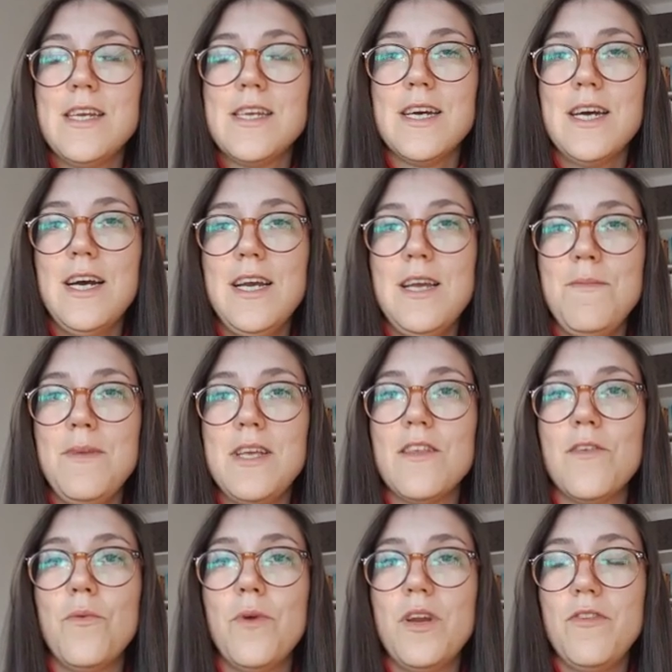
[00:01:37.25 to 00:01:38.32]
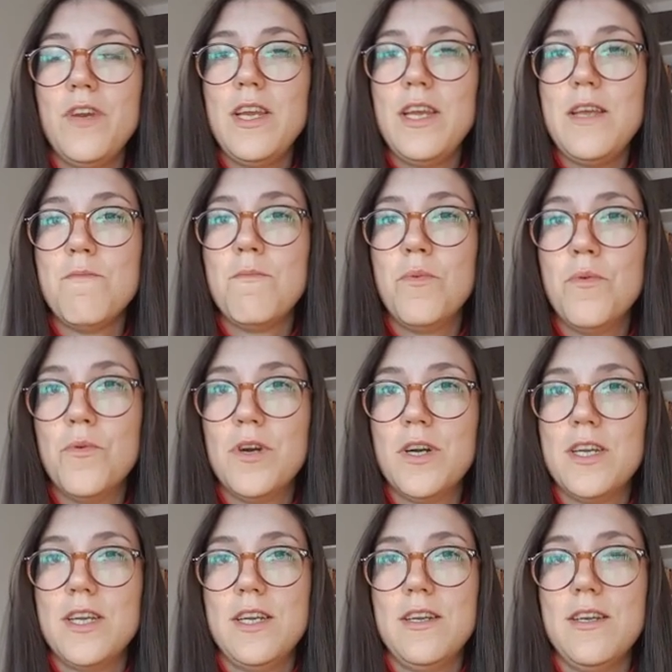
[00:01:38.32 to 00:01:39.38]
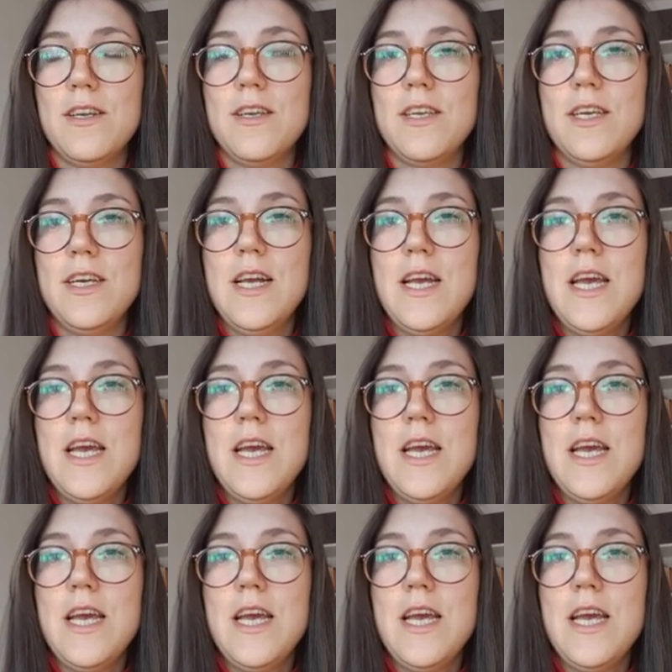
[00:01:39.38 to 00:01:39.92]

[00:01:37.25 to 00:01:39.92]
Time is very important.